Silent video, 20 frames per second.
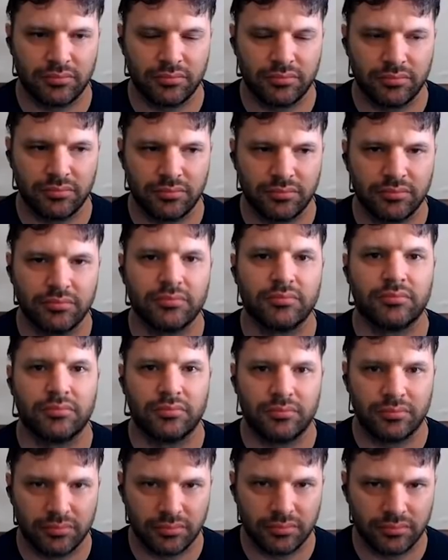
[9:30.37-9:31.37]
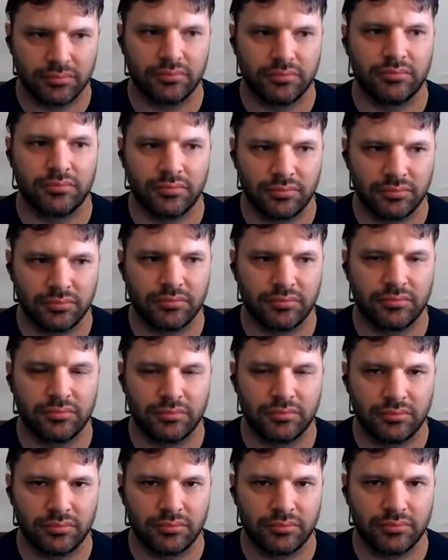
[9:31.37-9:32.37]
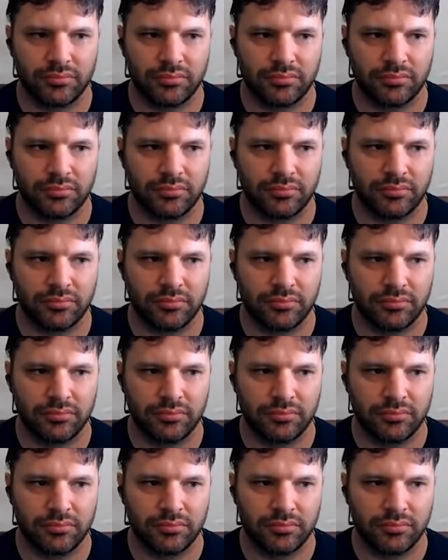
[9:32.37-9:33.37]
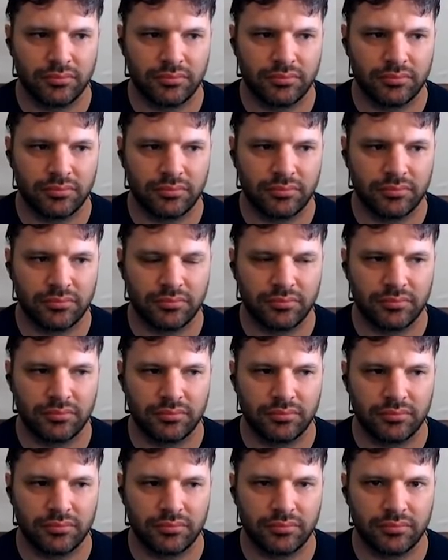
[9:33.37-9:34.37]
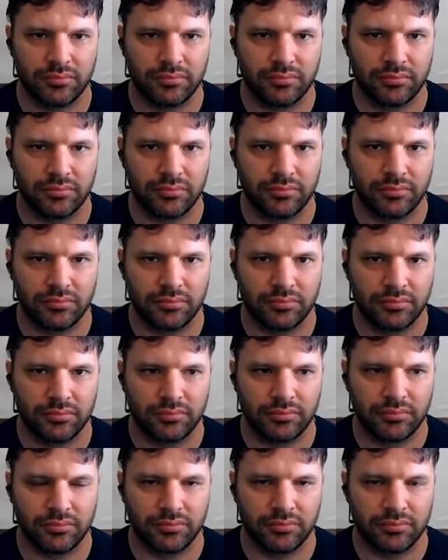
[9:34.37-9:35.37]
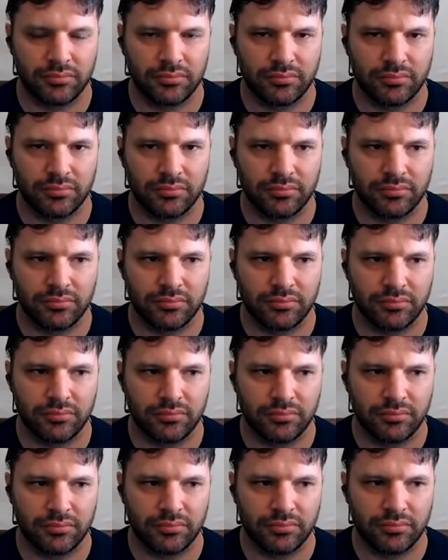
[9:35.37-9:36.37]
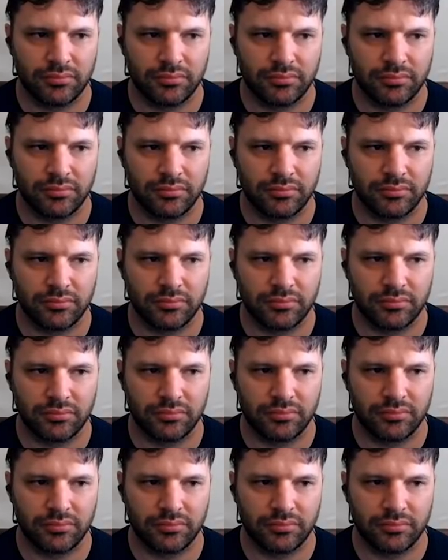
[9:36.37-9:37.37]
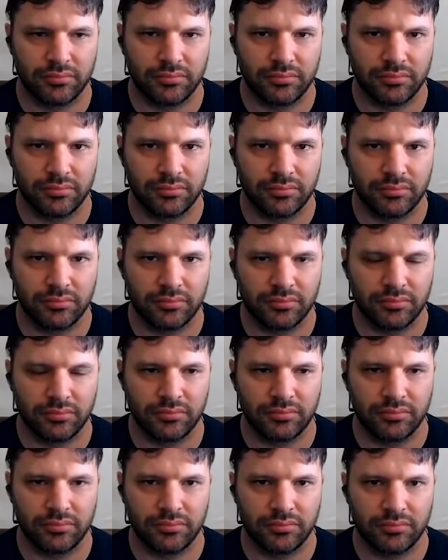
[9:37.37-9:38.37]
This person isn't speaking.